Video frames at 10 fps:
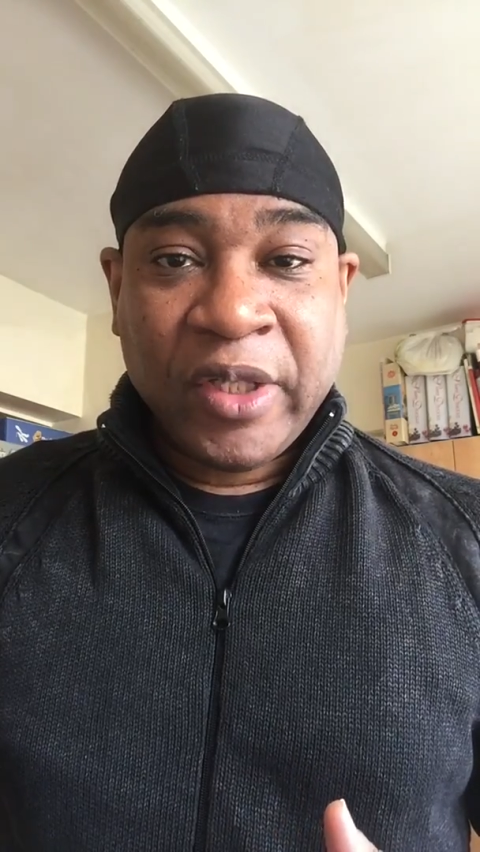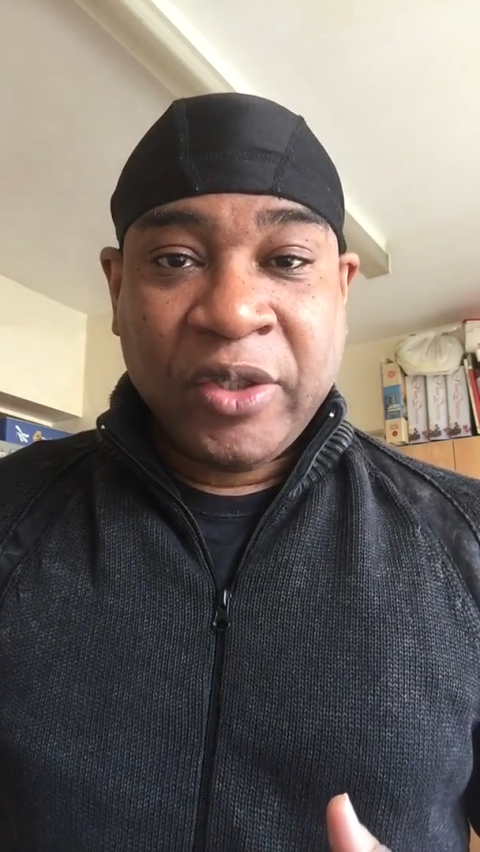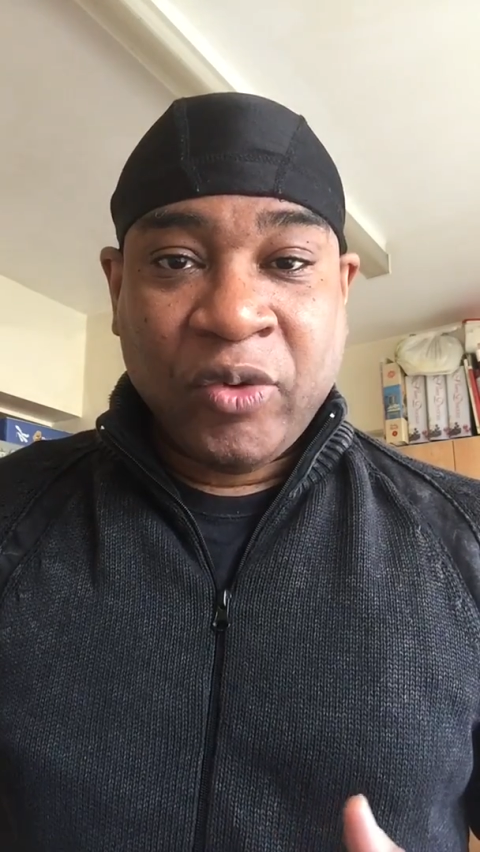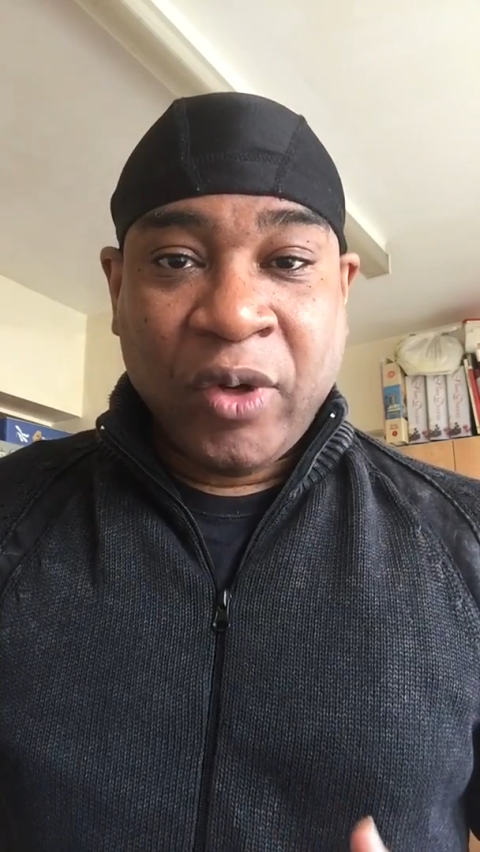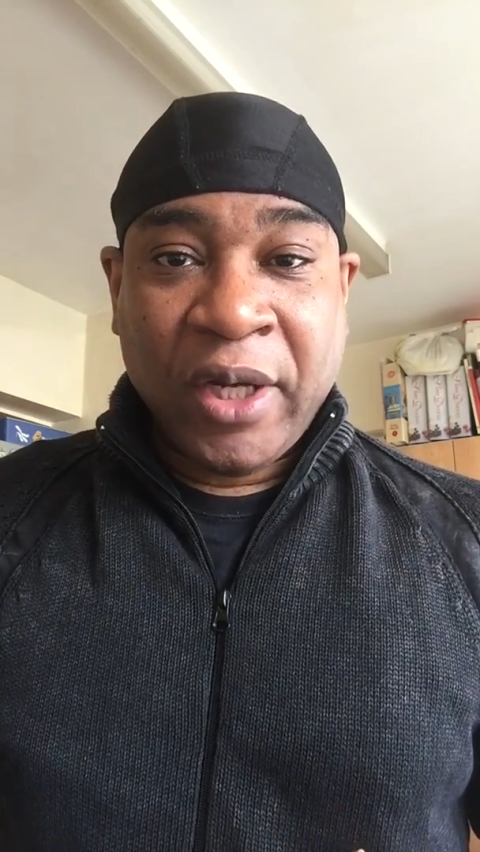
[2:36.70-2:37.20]

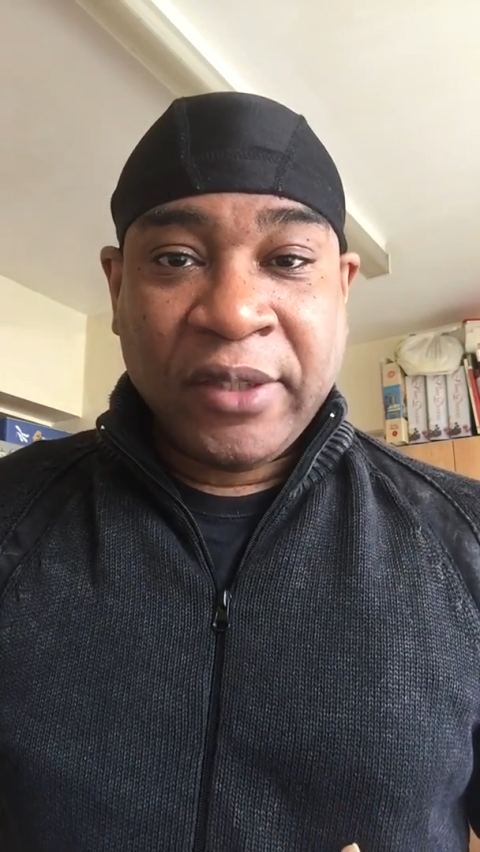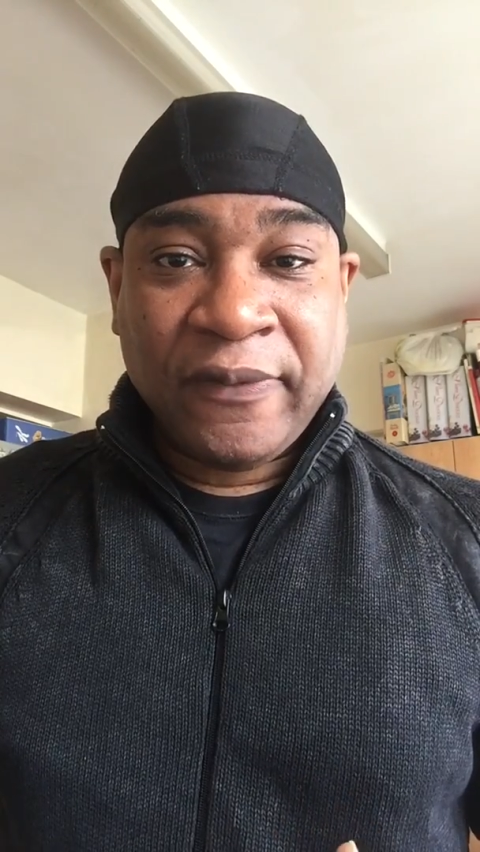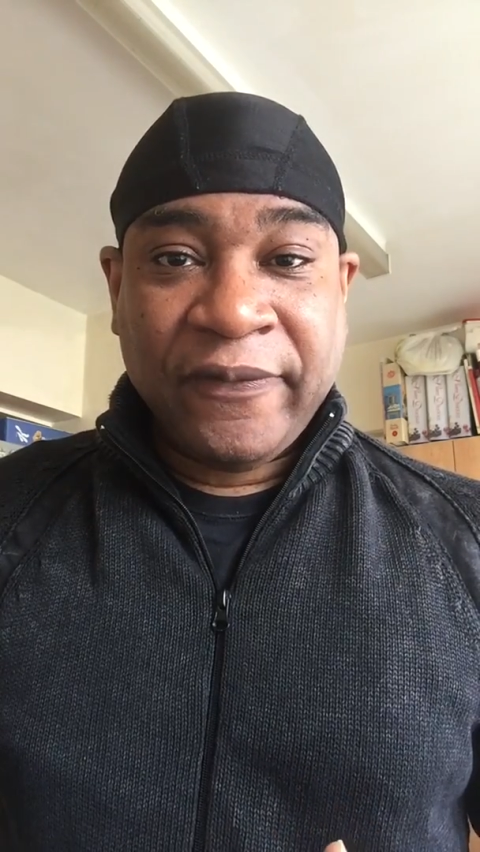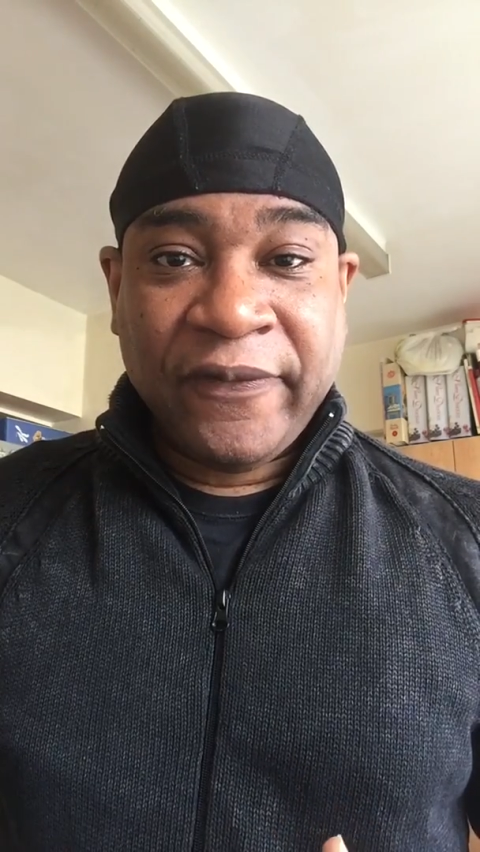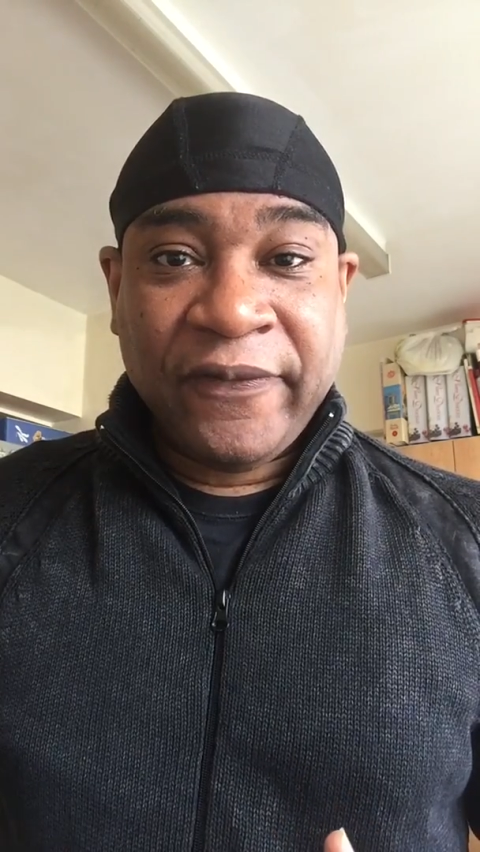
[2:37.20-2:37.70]
the right
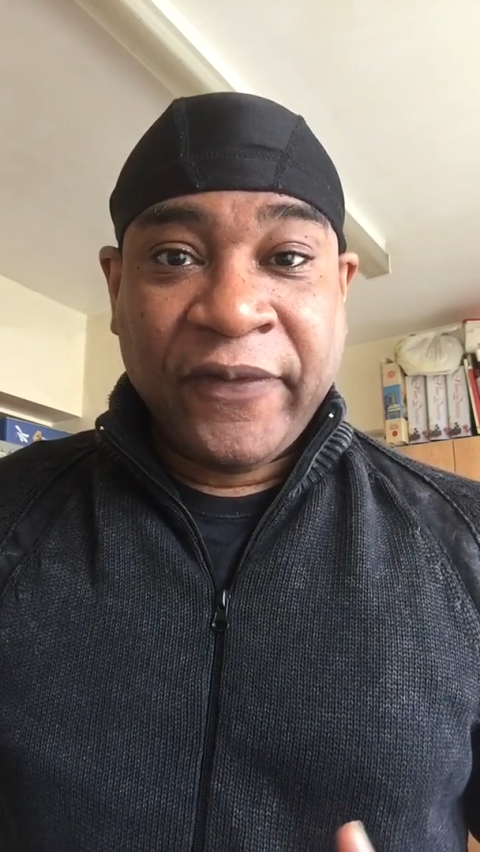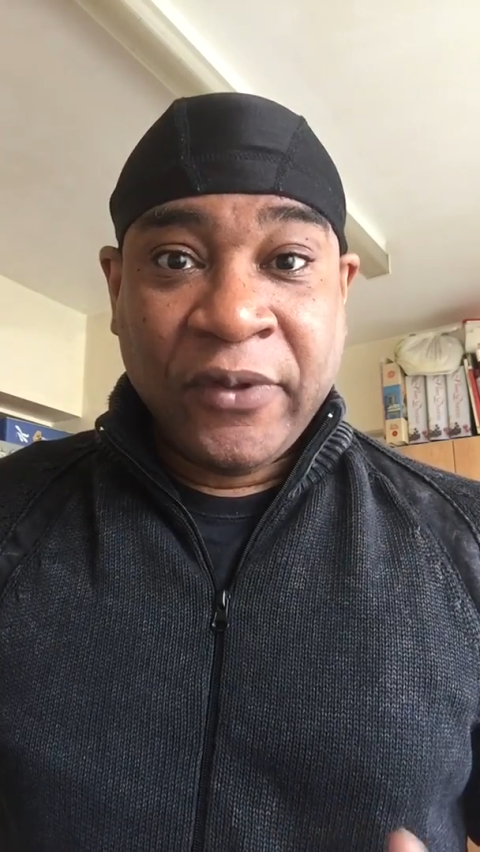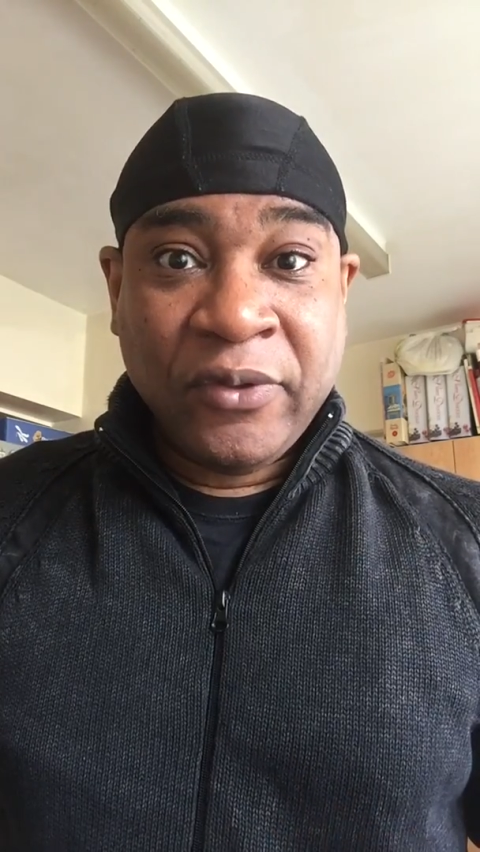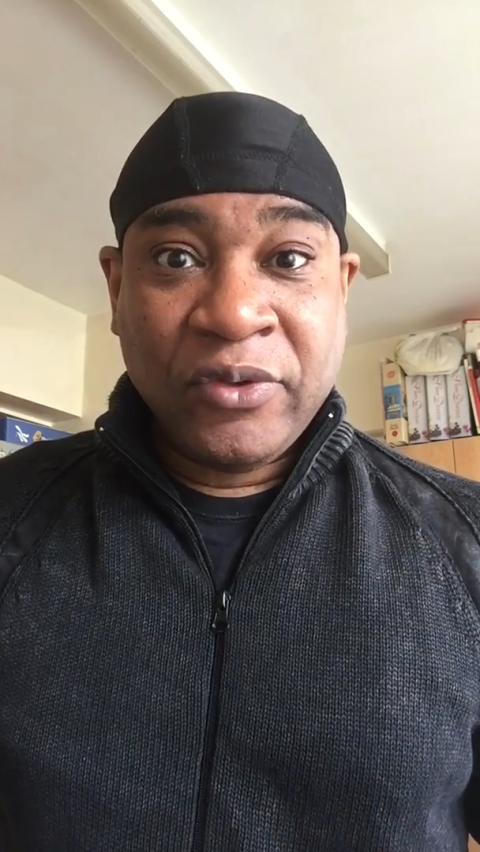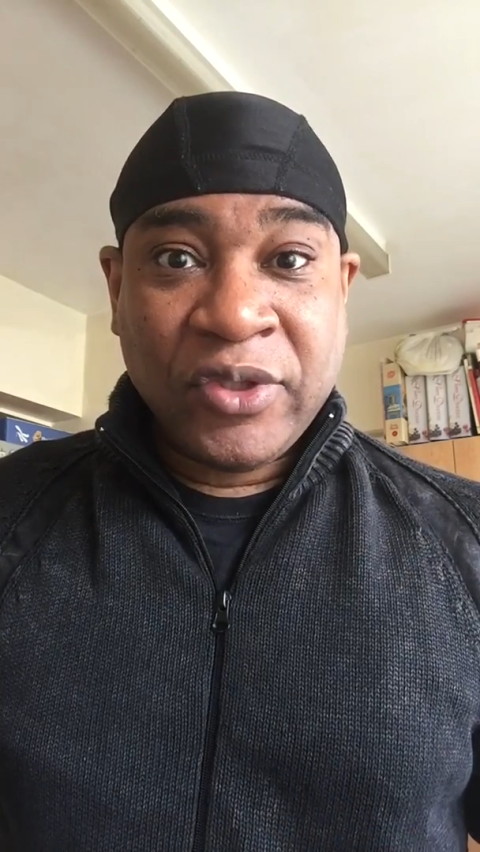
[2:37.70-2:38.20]

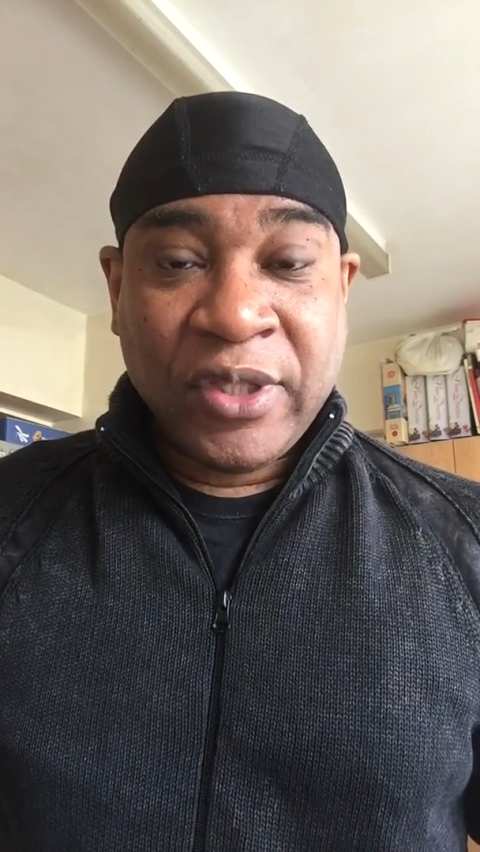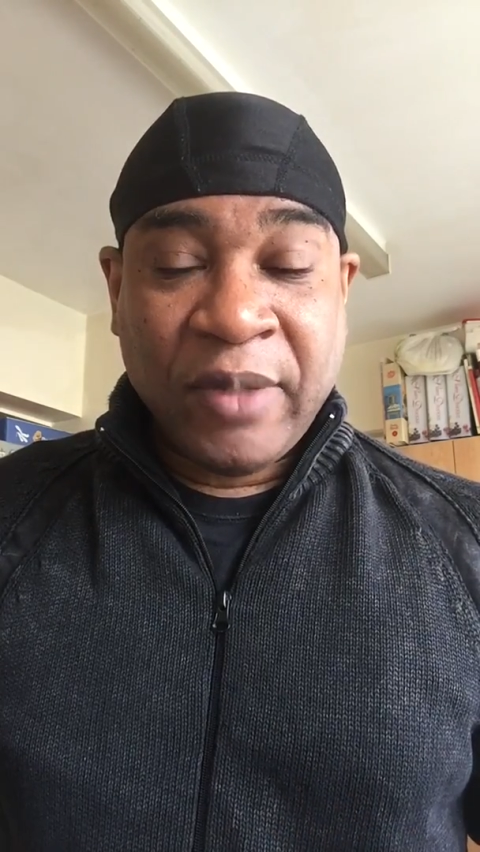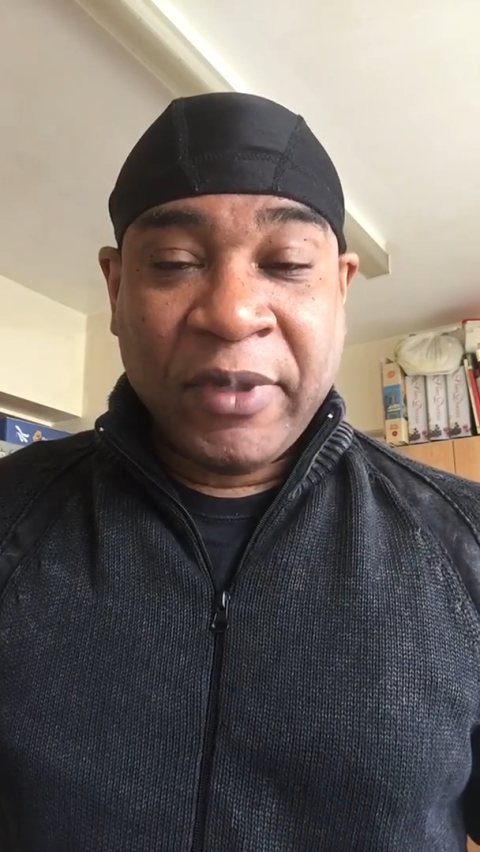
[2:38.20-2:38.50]
foods.